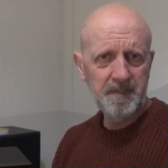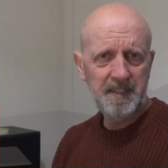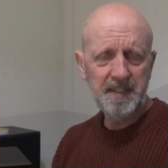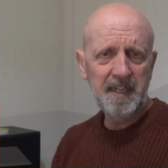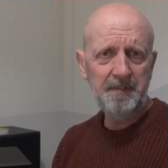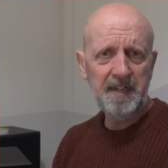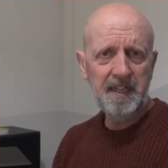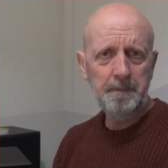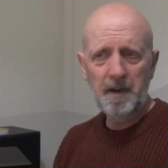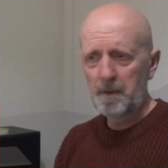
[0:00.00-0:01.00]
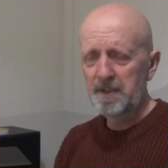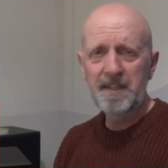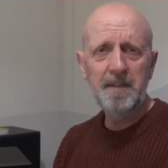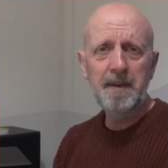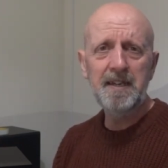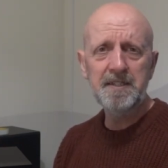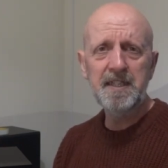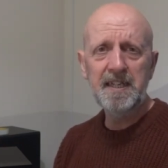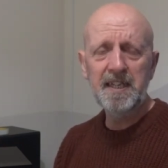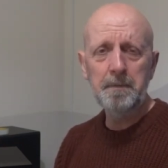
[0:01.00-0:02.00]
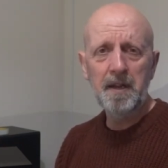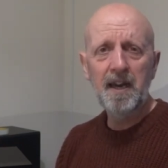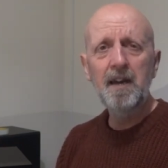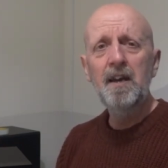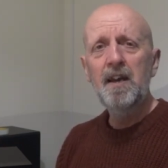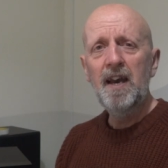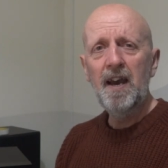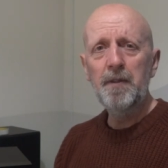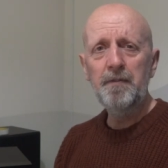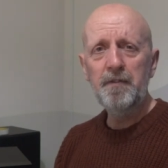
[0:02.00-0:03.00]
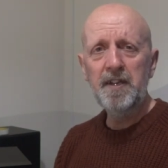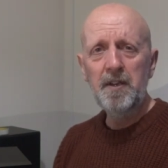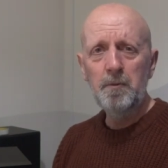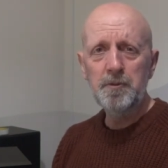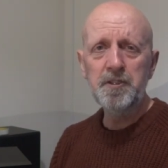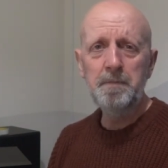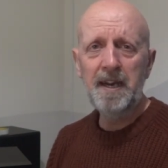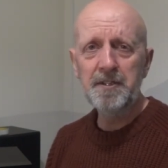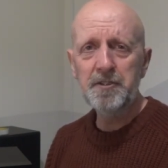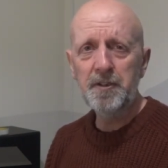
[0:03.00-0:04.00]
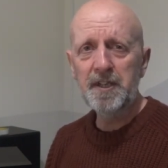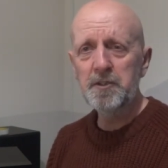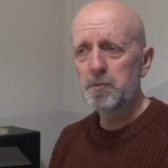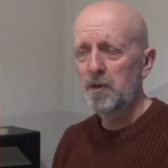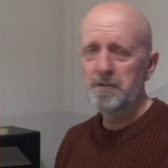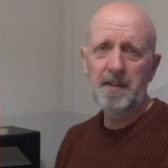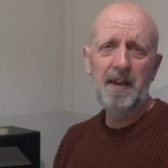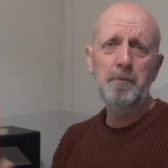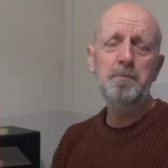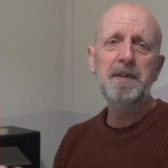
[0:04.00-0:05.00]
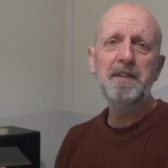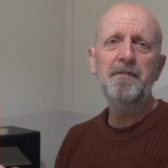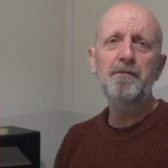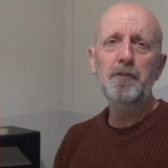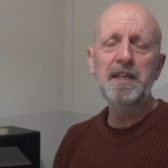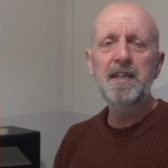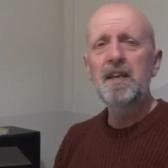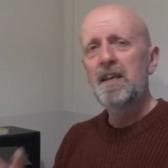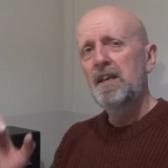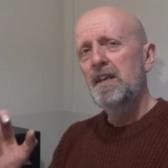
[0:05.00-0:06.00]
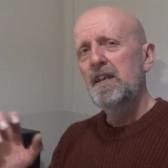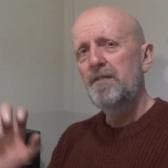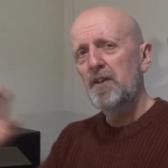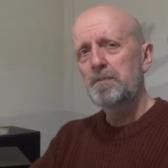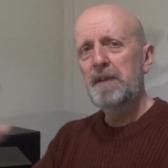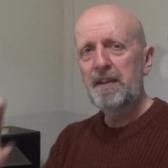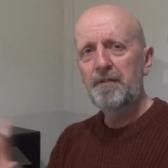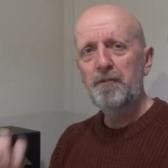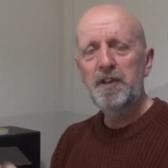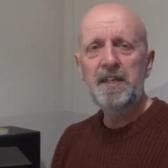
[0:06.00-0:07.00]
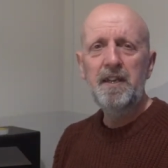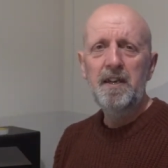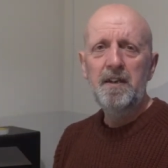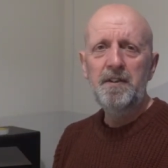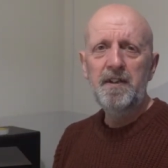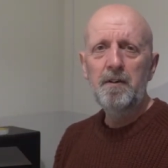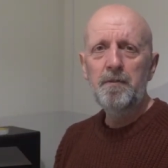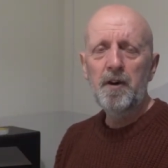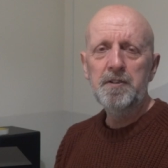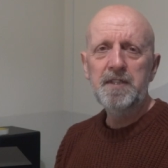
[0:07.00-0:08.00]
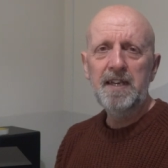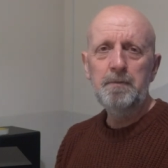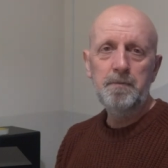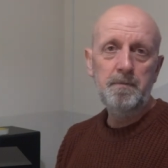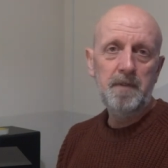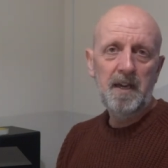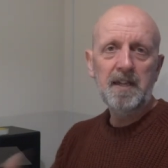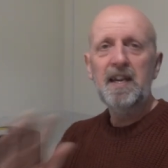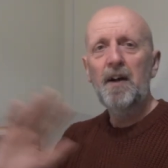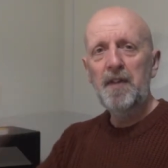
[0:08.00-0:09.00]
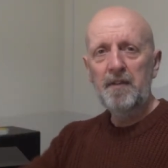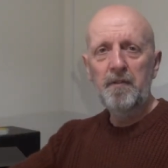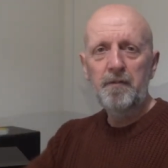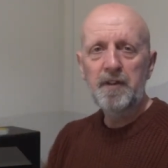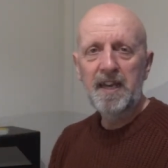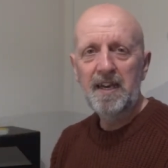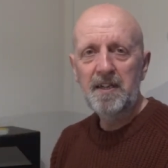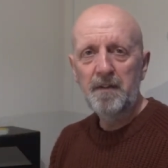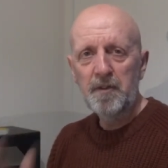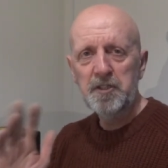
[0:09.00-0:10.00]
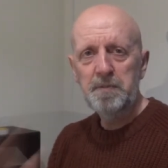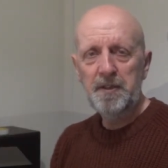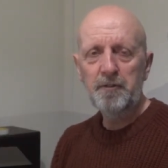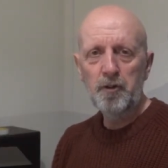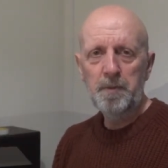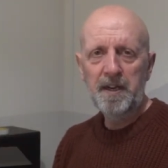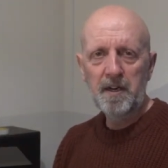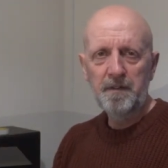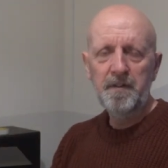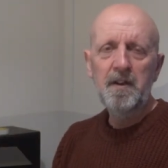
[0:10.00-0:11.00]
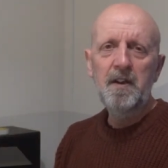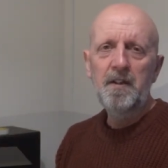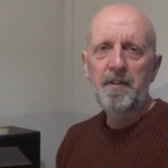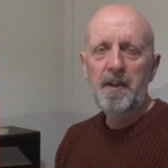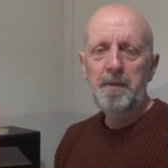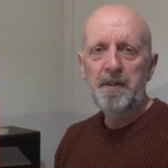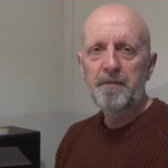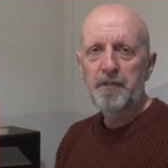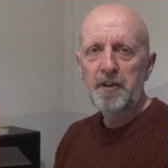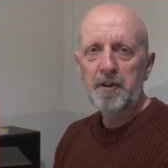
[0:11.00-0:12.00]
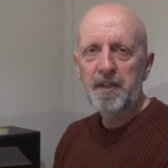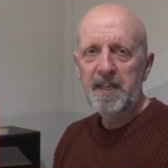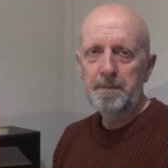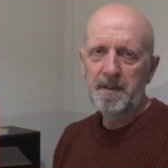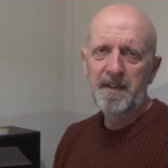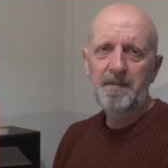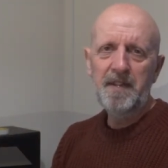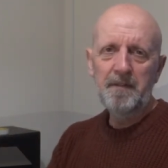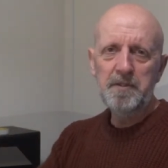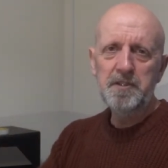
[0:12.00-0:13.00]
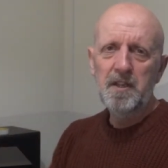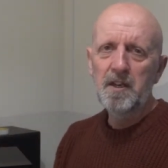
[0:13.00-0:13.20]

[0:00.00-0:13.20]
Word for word: in the D V D department, and the better C D player out of the three was the Panasonic as well. So they would be the three, if I'd pick three, you know, that I'd say, and cut the other three out. You know, if I split the group in half, there'd be the three I'd keep, and the others